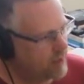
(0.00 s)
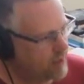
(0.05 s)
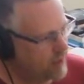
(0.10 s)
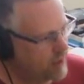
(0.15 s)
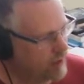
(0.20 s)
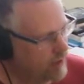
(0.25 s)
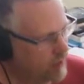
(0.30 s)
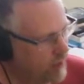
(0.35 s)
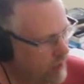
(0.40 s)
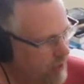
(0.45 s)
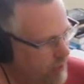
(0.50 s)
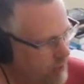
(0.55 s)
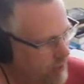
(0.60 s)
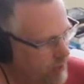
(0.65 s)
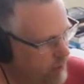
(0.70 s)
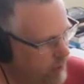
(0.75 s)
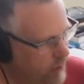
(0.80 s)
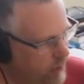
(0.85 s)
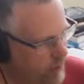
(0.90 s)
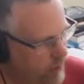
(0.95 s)
you could write up
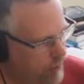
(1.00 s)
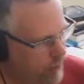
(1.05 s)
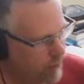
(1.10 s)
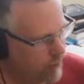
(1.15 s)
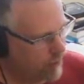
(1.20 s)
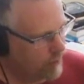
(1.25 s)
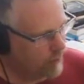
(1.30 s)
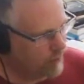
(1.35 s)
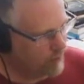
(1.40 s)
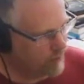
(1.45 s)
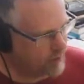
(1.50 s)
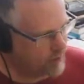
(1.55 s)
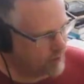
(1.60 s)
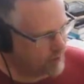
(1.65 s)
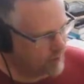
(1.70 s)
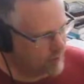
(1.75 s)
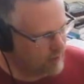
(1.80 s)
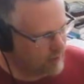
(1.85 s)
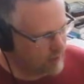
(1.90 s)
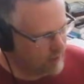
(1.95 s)
your reports.